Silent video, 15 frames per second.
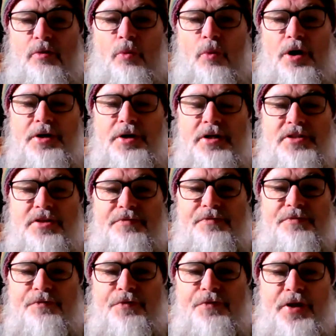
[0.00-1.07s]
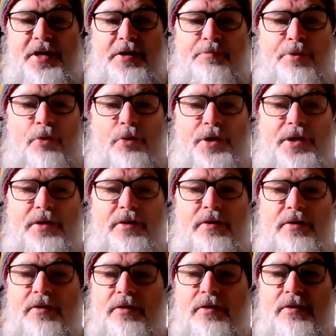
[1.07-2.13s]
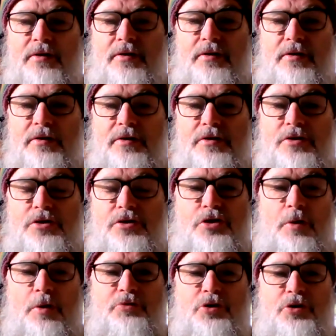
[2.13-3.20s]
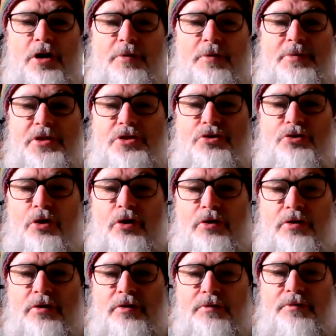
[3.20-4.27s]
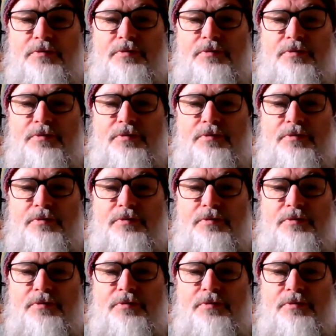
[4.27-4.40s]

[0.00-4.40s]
What is the frickin' point? Stop trying to be strong.